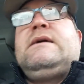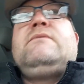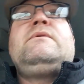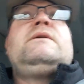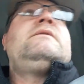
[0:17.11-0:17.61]
I
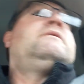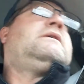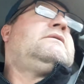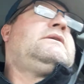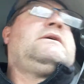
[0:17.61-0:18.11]
went
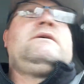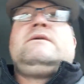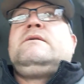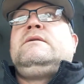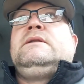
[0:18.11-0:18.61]
out
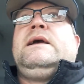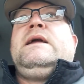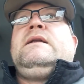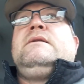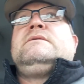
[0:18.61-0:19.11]
here
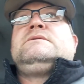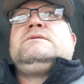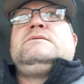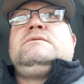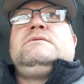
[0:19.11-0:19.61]
late
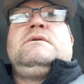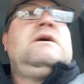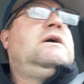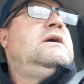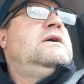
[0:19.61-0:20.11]
to
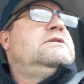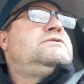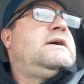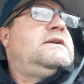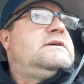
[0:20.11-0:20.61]

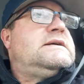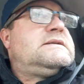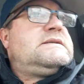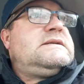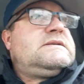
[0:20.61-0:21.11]
try to
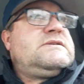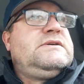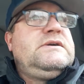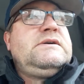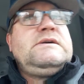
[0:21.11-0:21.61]
assist
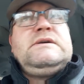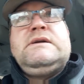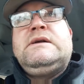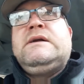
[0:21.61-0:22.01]
her,